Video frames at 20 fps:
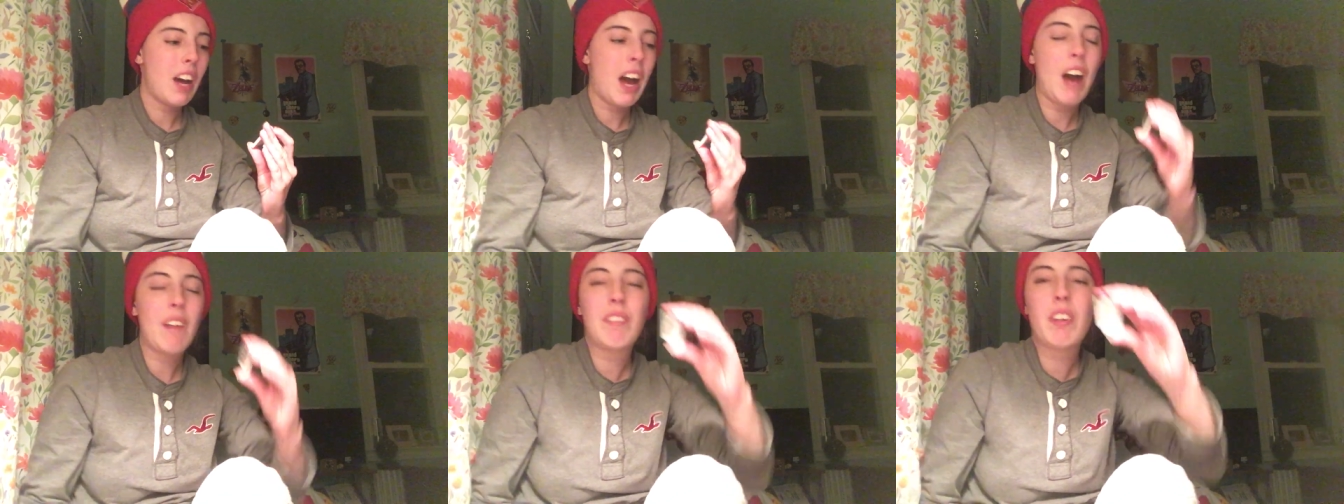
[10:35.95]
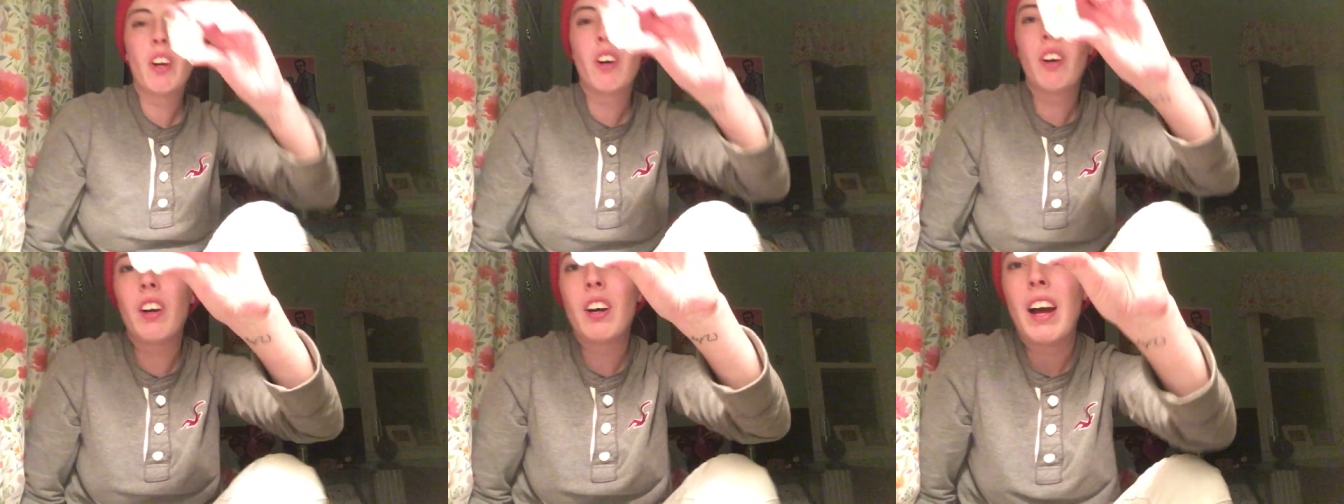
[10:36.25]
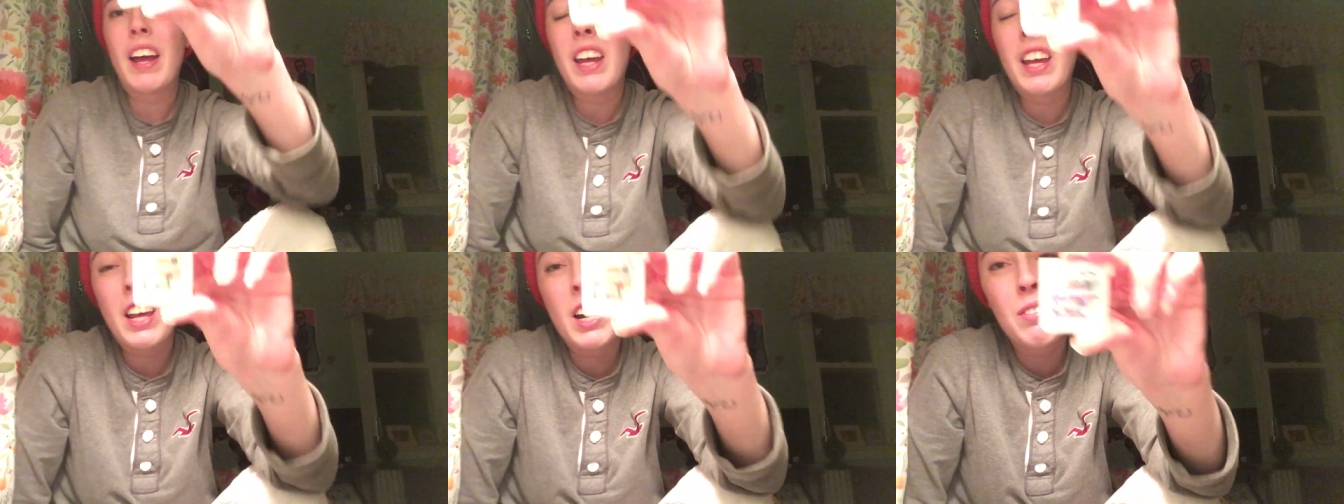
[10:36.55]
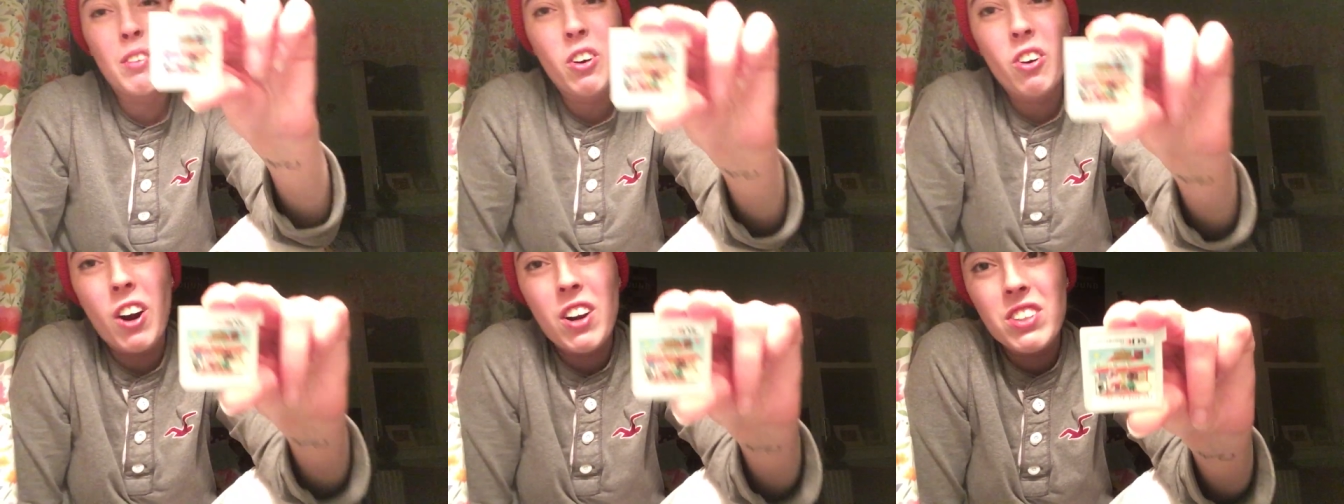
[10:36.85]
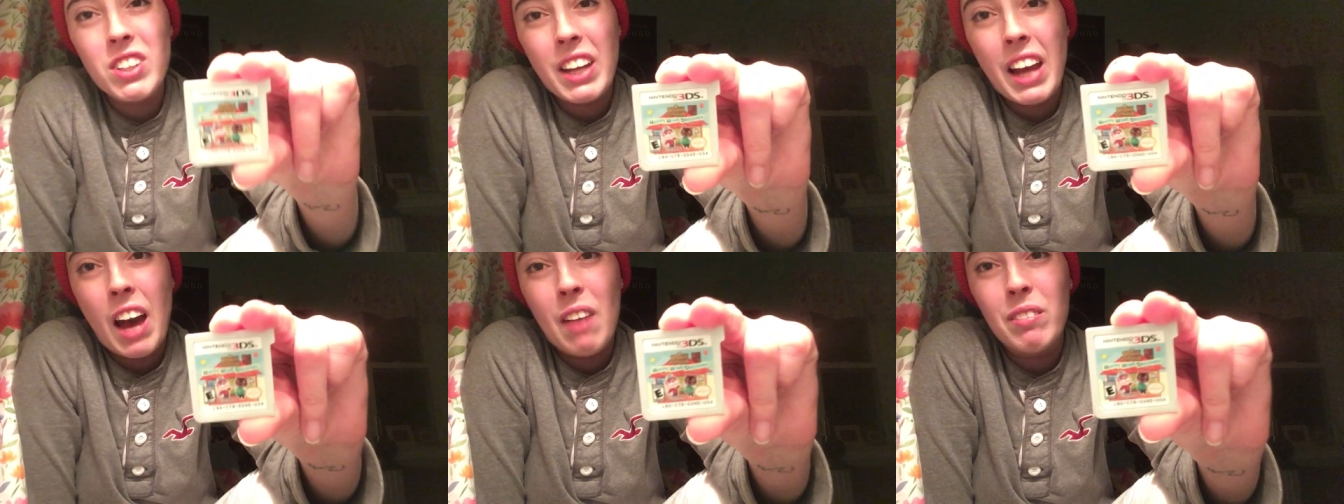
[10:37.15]
happy Animal
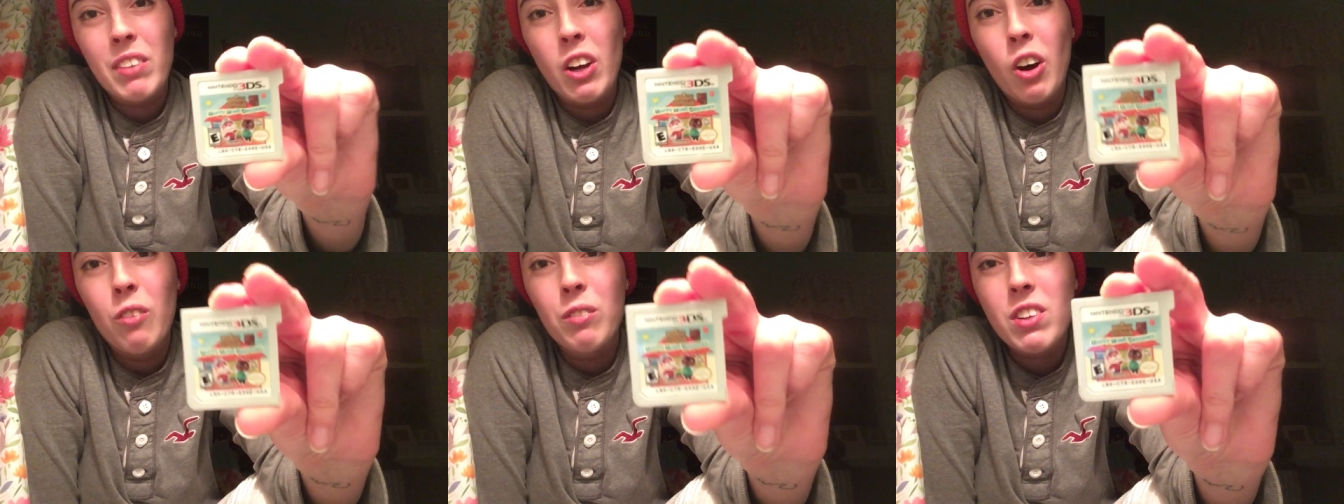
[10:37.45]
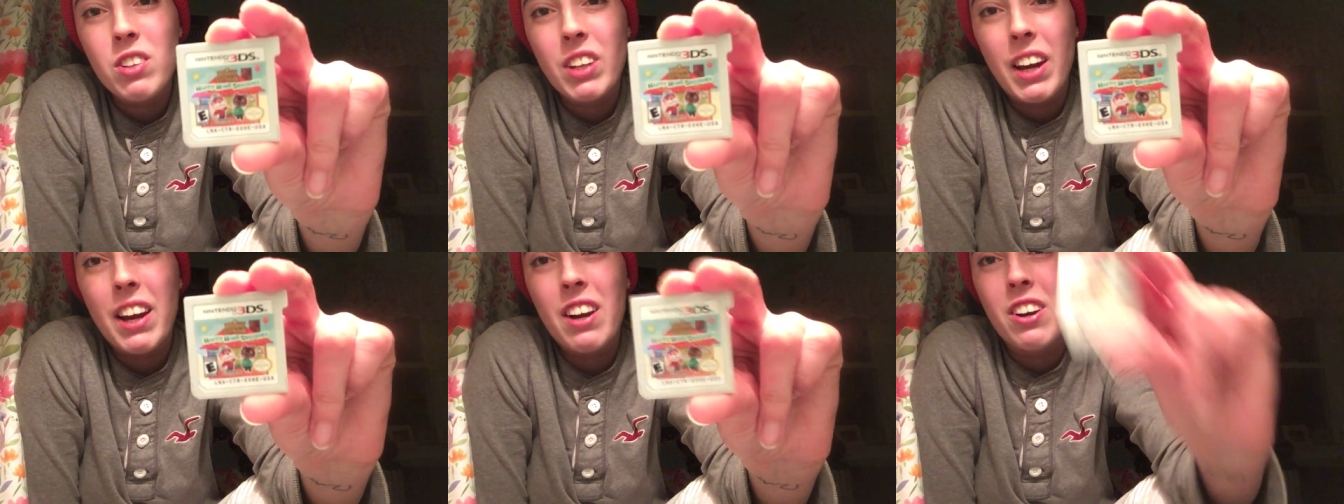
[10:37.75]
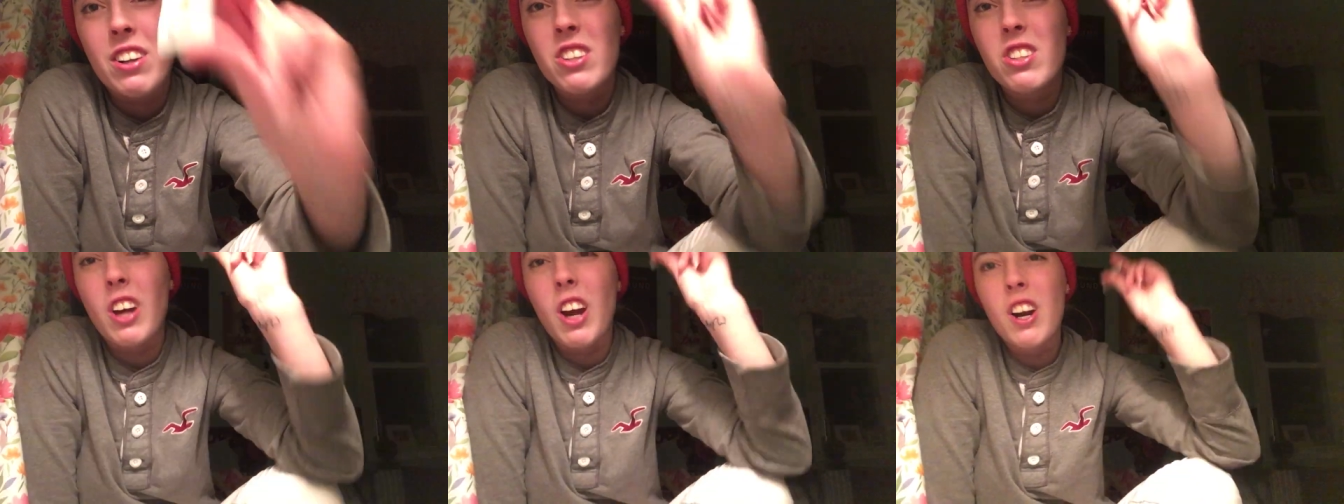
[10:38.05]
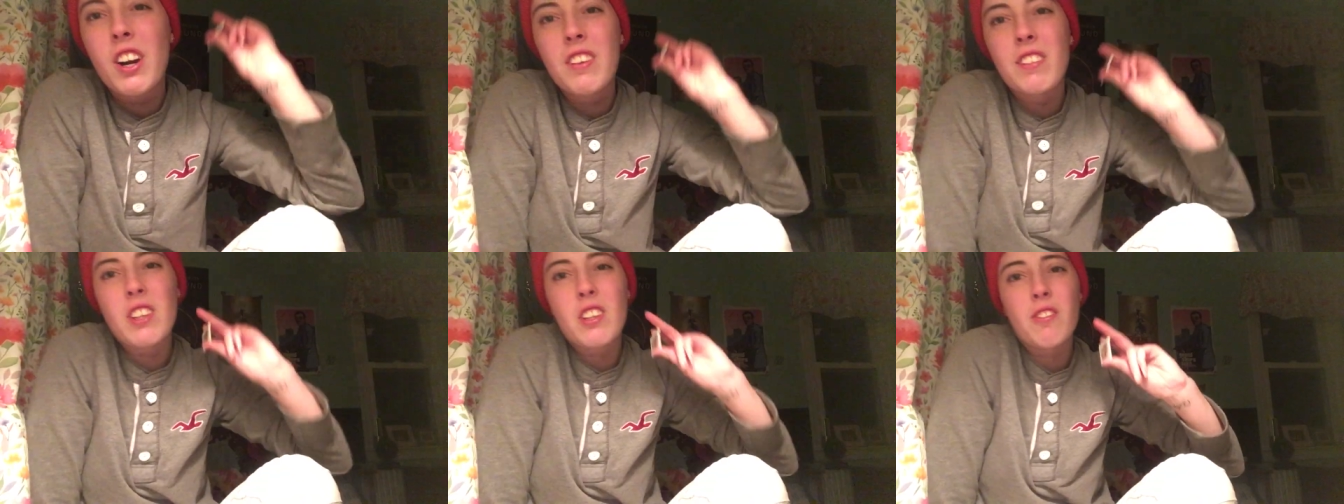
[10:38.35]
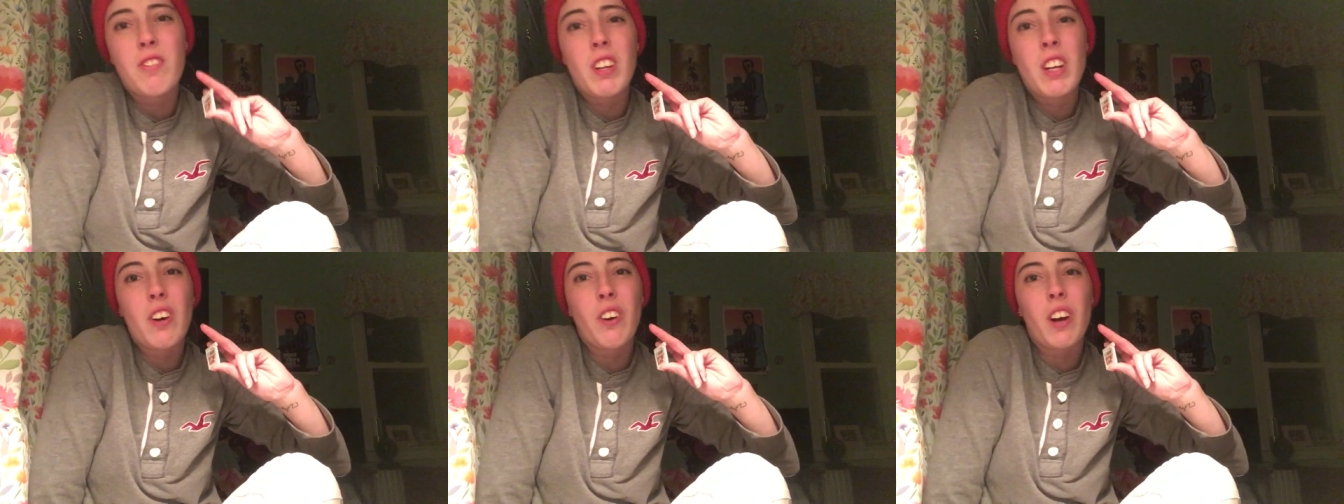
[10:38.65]
Crossing Happy Home Designer. And sorry if
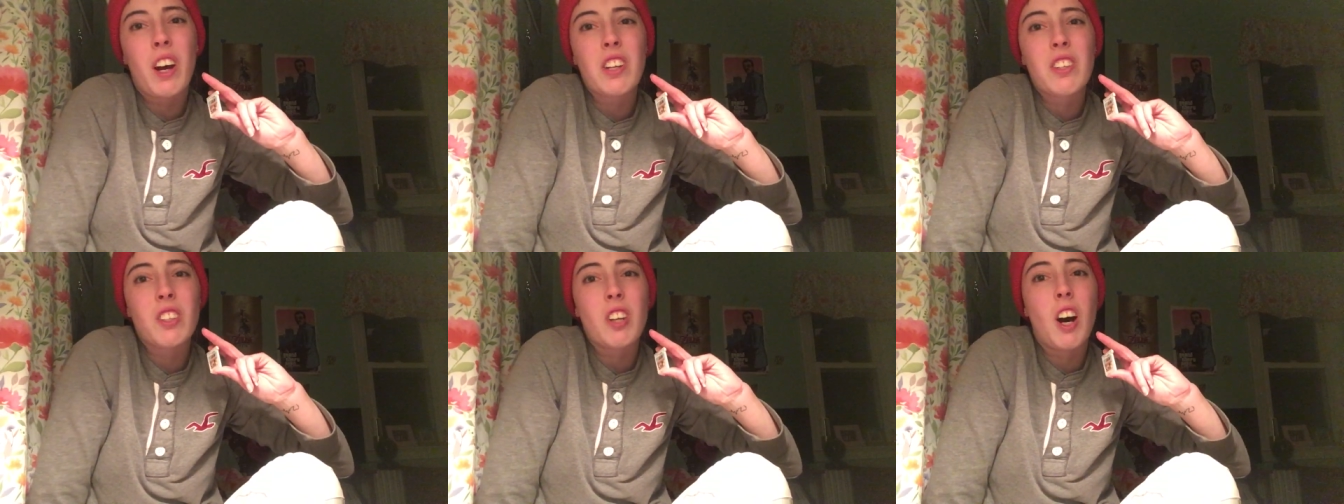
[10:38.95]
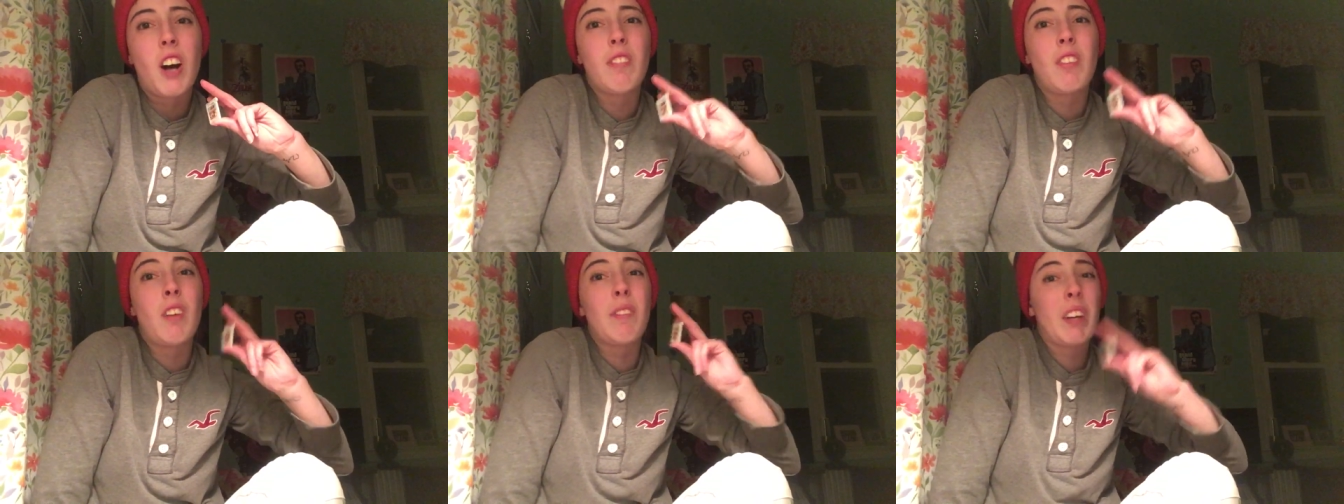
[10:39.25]
this video cuts off.